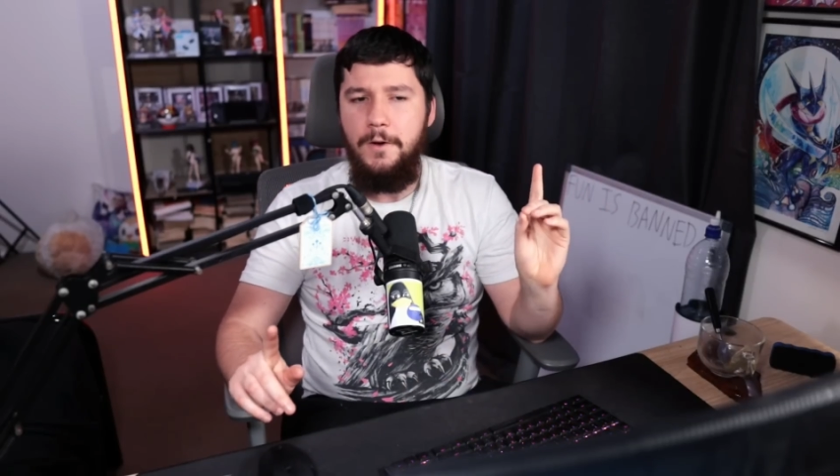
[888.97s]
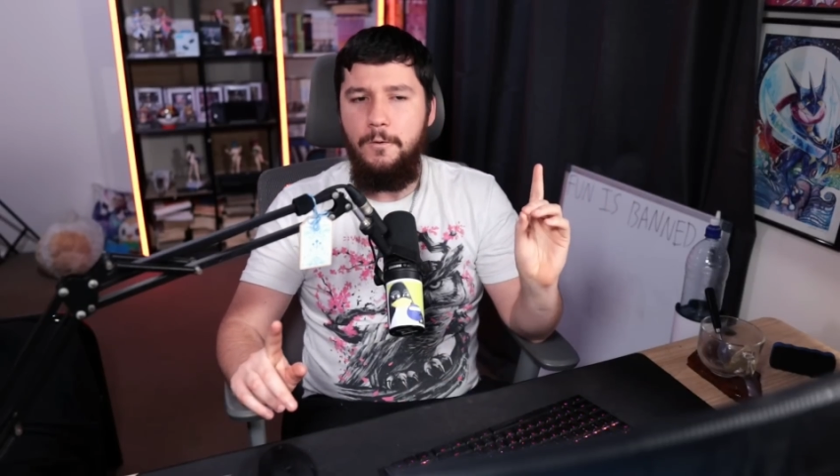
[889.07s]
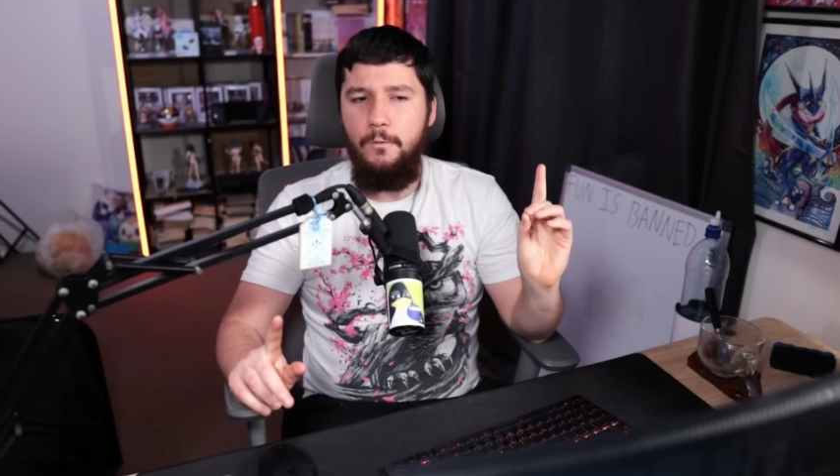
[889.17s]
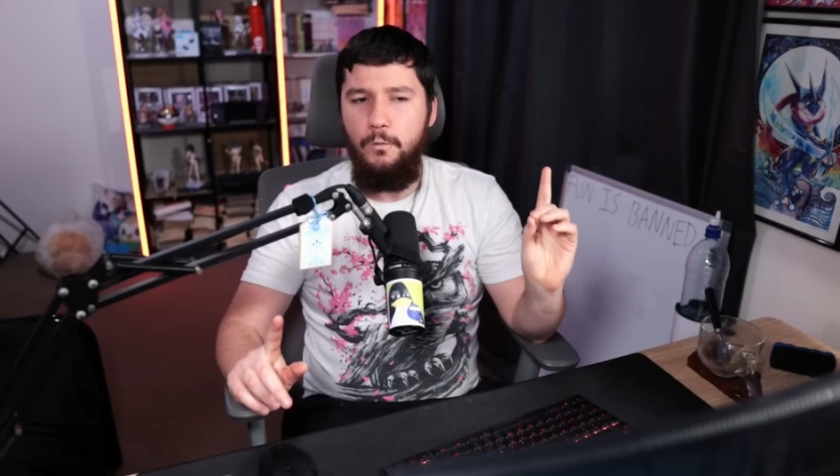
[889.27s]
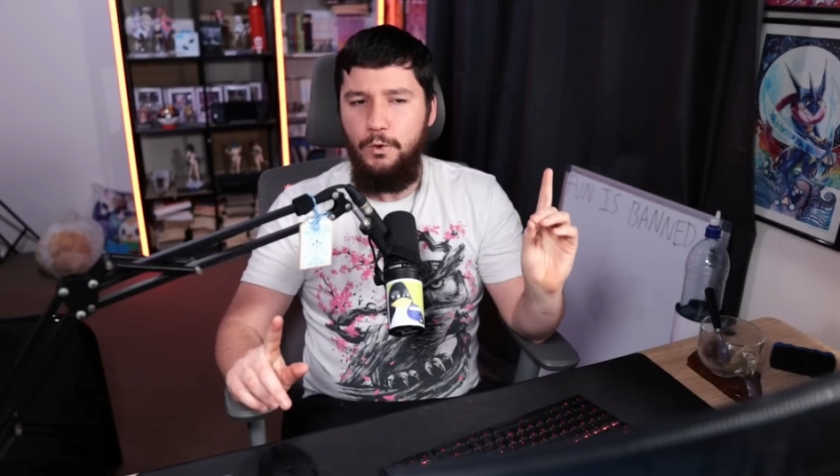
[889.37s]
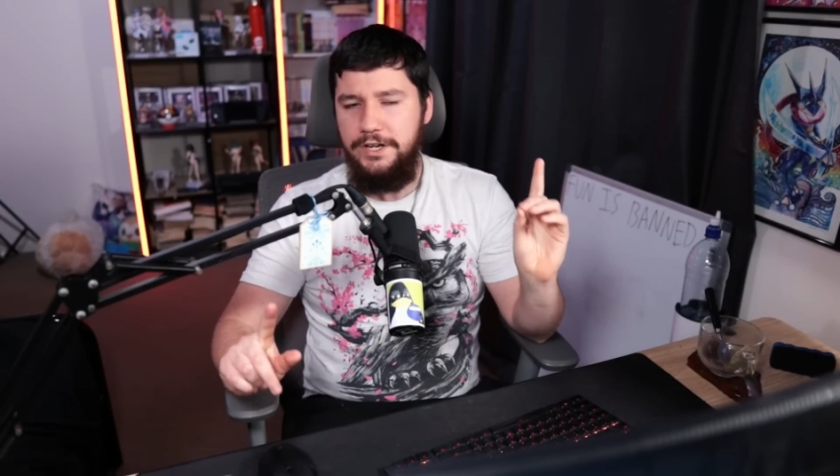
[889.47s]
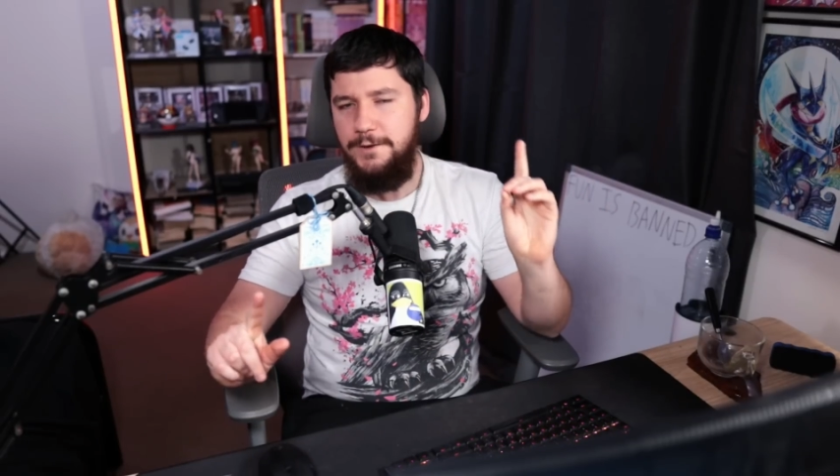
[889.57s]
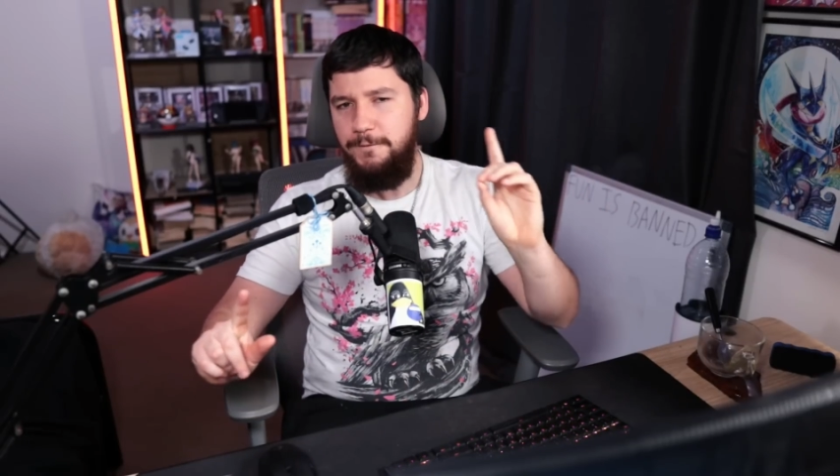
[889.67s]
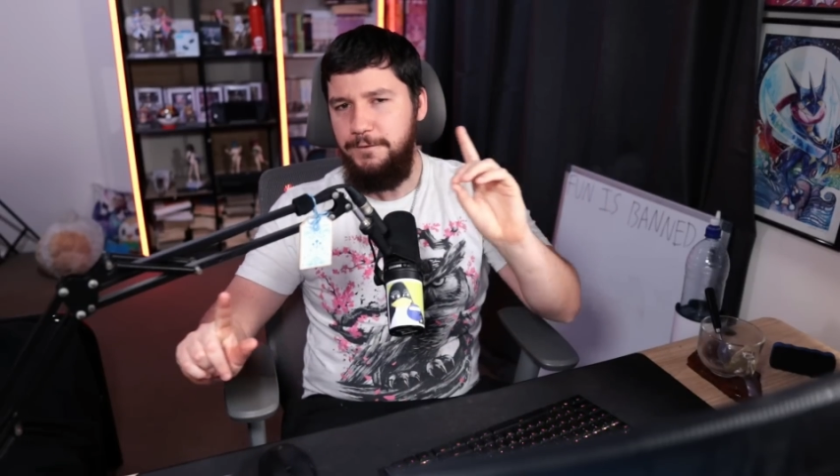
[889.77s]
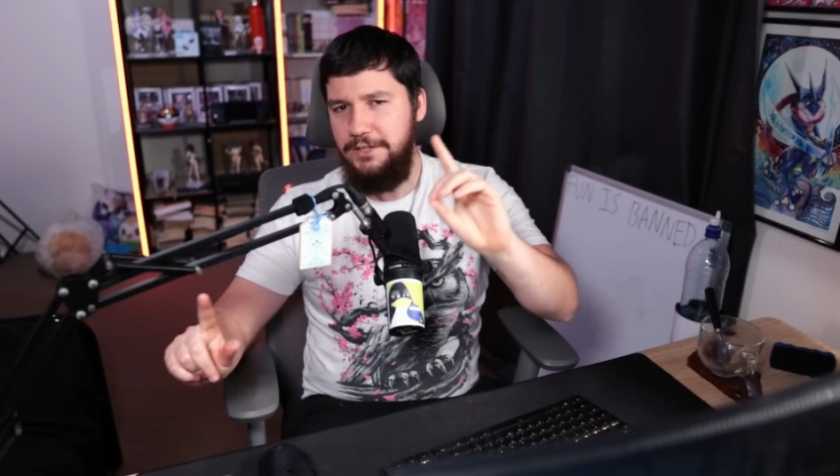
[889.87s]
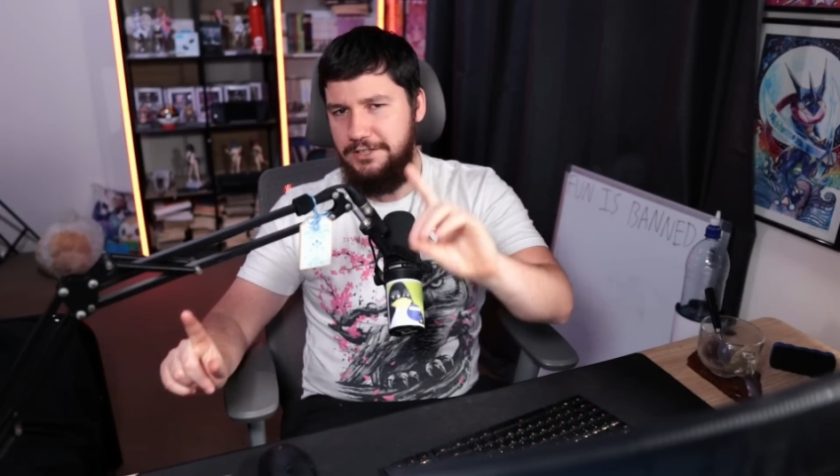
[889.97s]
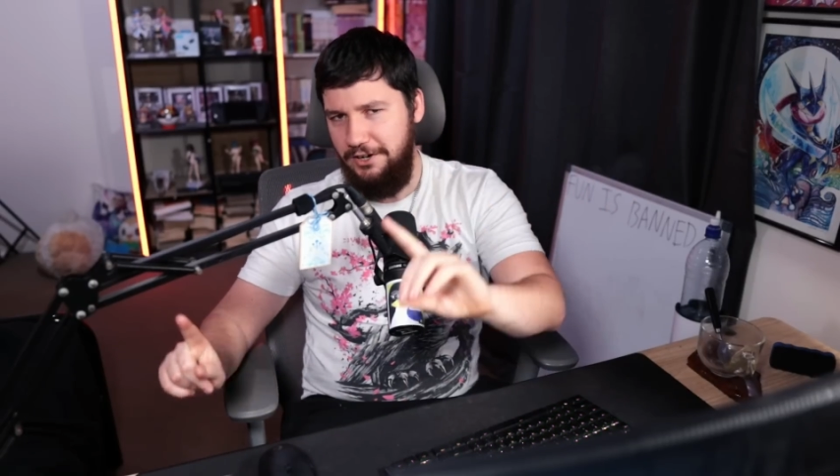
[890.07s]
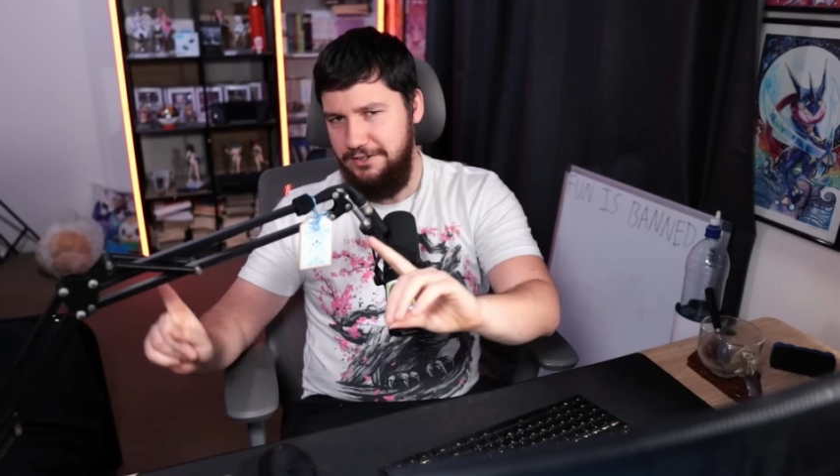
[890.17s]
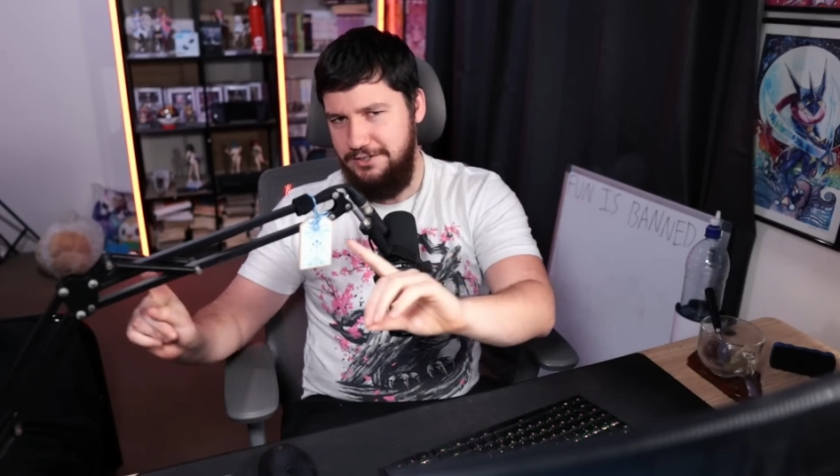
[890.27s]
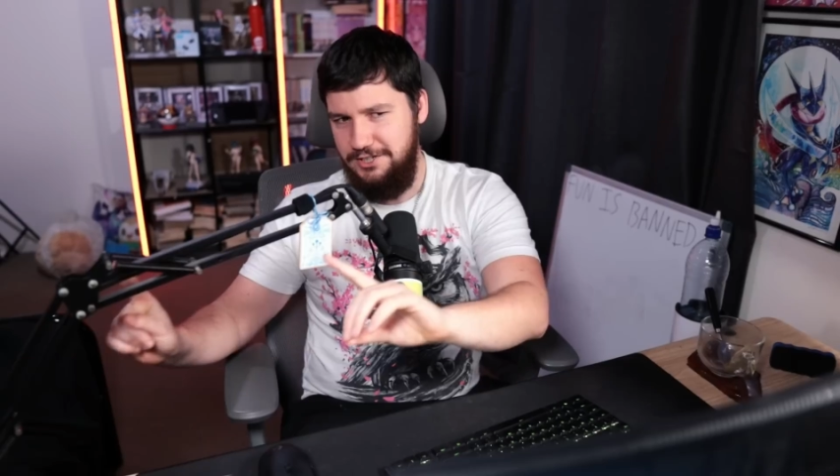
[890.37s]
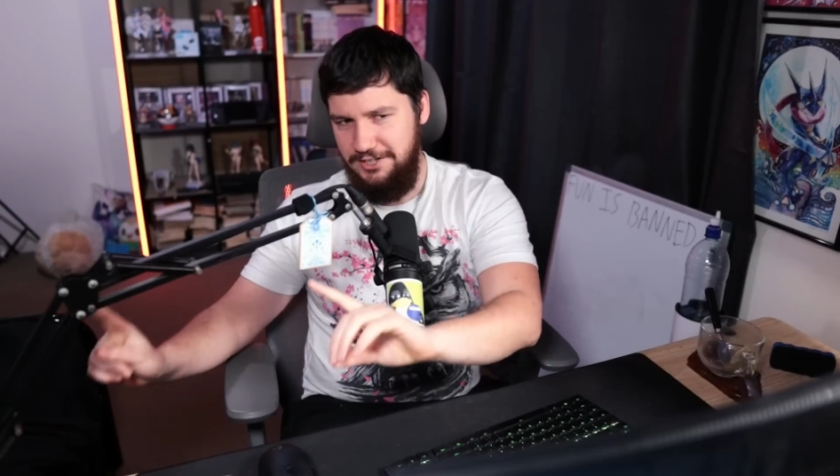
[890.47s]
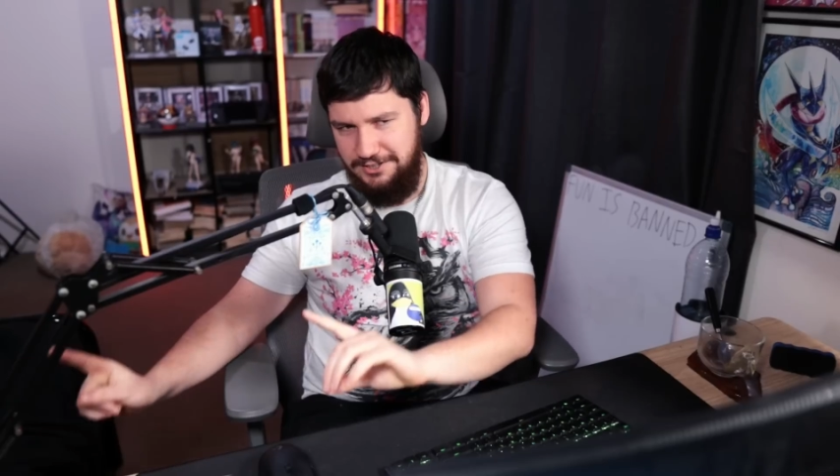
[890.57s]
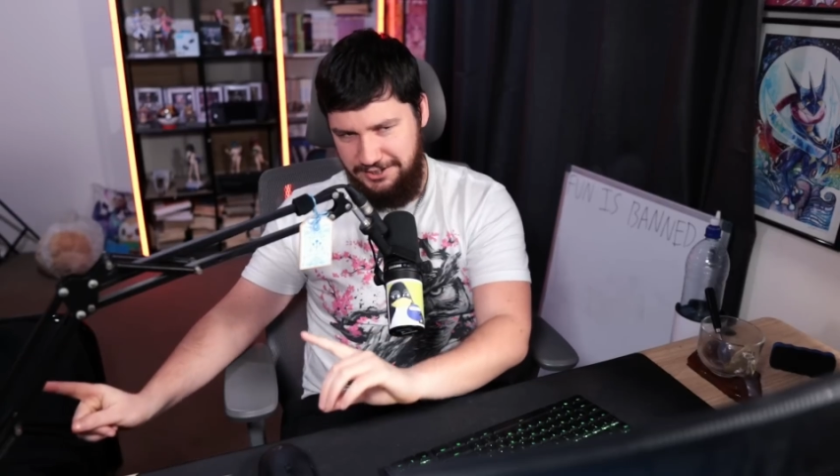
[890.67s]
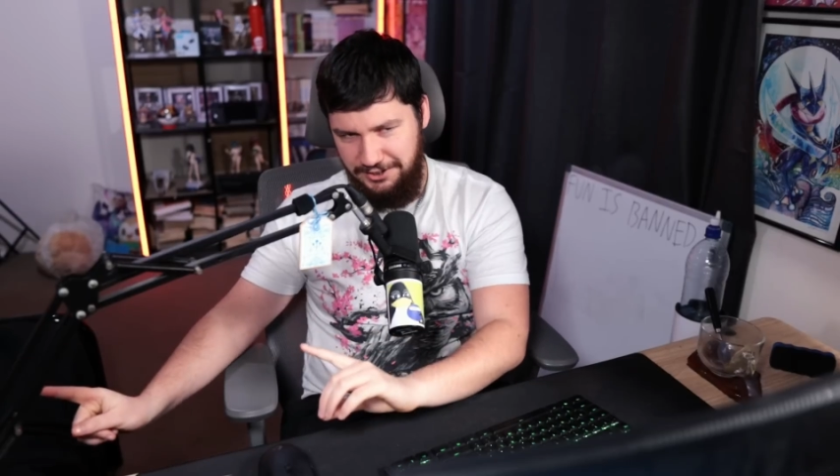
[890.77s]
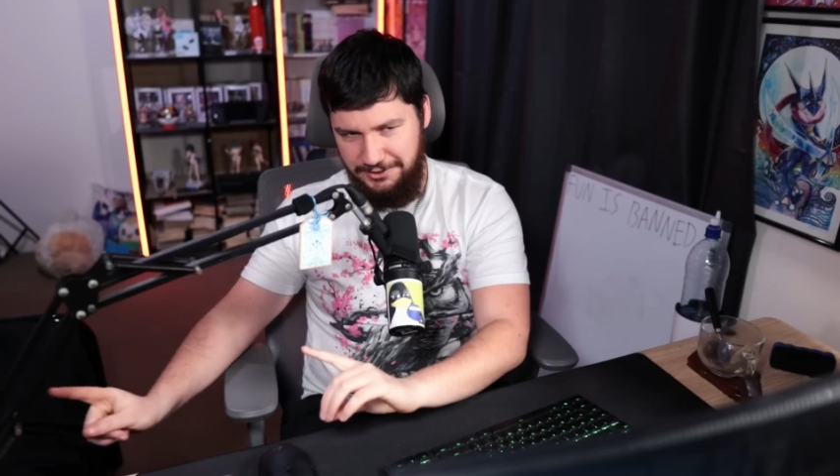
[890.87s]
What he forgot to
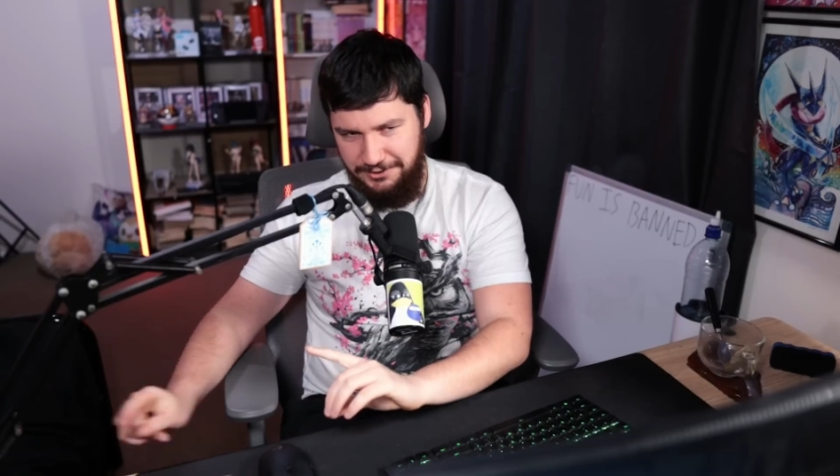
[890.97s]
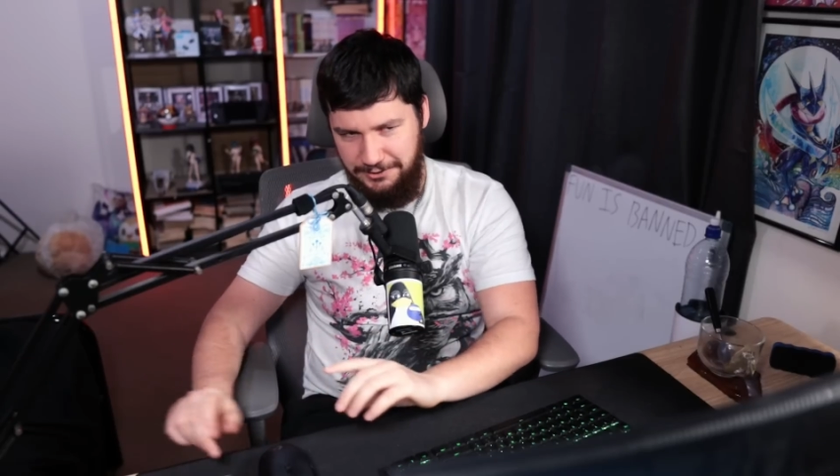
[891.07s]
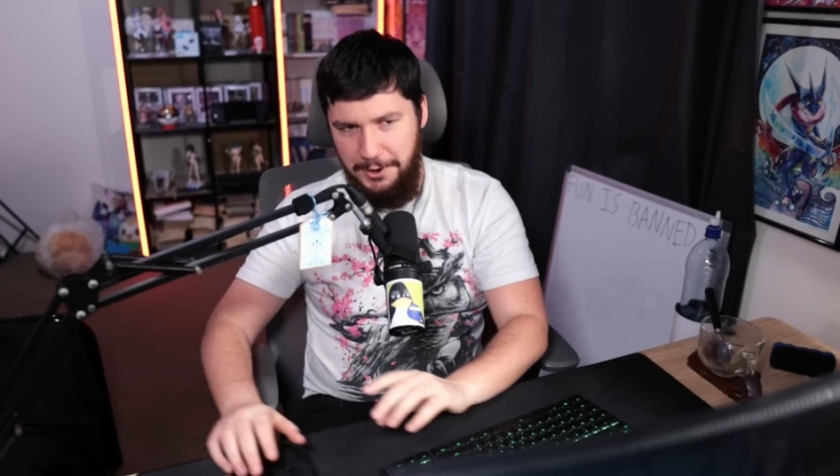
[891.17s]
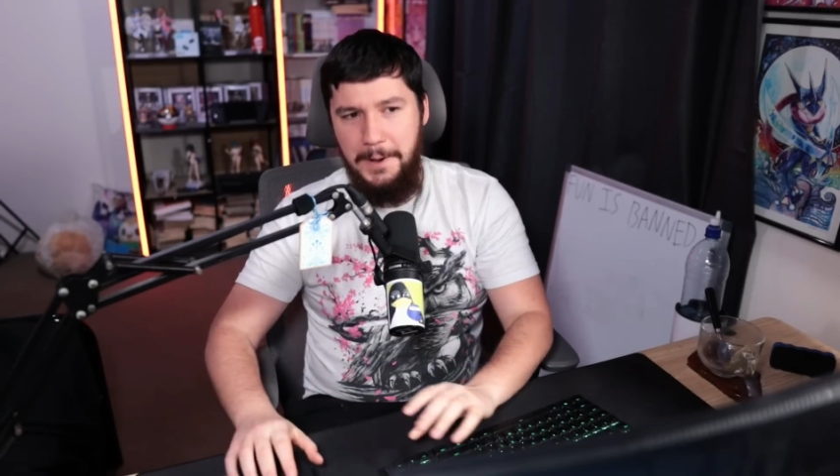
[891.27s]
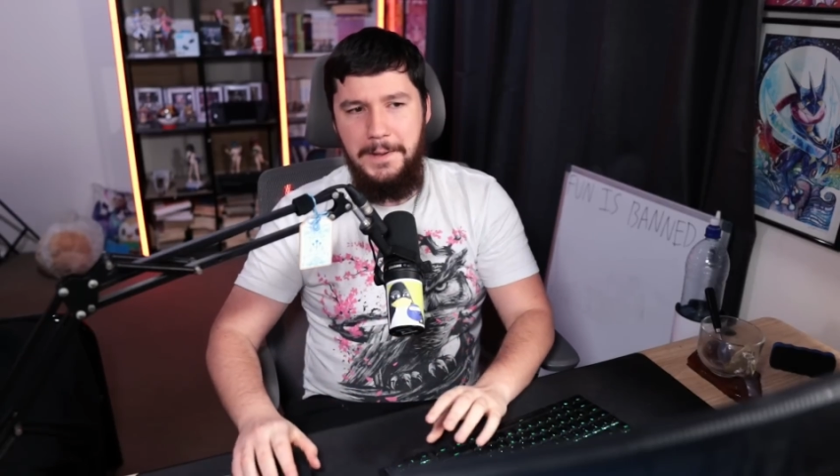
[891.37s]
do